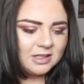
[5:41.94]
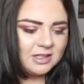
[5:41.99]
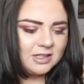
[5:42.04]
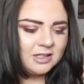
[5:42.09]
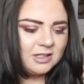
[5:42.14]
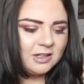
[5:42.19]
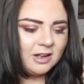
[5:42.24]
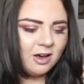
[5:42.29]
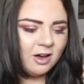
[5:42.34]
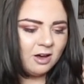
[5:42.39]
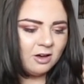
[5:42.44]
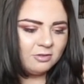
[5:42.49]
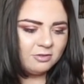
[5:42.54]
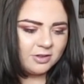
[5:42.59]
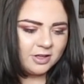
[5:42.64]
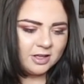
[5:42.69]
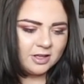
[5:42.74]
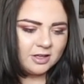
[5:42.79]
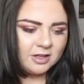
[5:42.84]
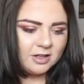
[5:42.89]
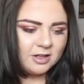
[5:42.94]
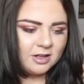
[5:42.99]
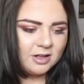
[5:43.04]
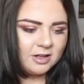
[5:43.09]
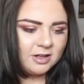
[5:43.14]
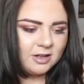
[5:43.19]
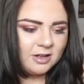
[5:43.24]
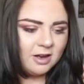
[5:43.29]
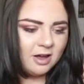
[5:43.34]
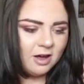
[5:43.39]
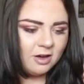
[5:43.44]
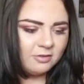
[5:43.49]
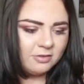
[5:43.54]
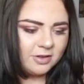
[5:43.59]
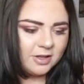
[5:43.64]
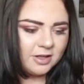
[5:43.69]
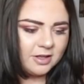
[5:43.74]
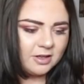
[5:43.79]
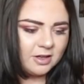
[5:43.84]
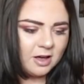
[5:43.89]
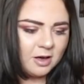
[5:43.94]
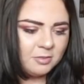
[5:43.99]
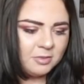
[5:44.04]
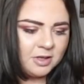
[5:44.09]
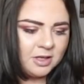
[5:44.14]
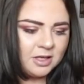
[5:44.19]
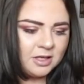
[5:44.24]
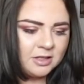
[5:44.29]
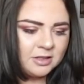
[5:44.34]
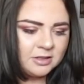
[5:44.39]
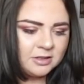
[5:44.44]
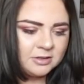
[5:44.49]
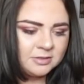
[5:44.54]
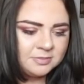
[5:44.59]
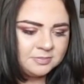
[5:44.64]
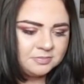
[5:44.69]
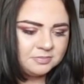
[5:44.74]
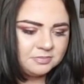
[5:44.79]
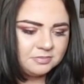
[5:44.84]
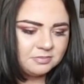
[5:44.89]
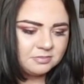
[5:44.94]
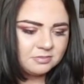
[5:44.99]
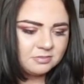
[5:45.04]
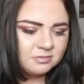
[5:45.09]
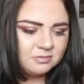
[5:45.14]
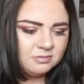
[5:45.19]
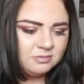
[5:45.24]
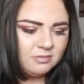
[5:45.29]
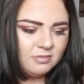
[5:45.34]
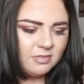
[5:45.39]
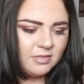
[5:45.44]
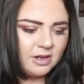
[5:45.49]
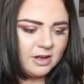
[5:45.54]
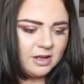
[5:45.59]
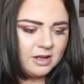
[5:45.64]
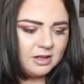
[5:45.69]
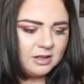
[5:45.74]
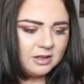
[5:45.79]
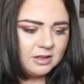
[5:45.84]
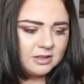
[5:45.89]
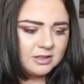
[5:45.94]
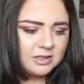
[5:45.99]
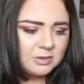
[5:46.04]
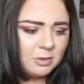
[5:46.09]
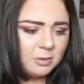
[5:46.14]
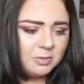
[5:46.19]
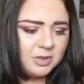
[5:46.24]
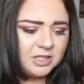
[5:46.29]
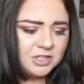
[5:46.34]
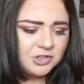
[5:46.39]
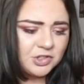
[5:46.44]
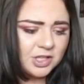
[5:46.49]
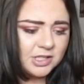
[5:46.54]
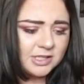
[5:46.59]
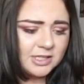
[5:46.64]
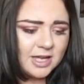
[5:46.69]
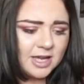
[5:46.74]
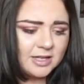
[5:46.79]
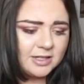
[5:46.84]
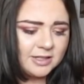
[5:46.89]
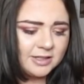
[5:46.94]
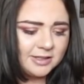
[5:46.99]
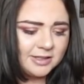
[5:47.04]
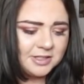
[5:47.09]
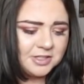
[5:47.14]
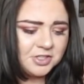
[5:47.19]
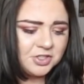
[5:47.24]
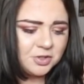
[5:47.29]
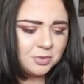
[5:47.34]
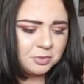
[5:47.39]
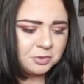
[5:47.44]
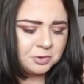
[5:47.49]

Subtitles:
Love it. Love it. I mean, can someone please translate in English?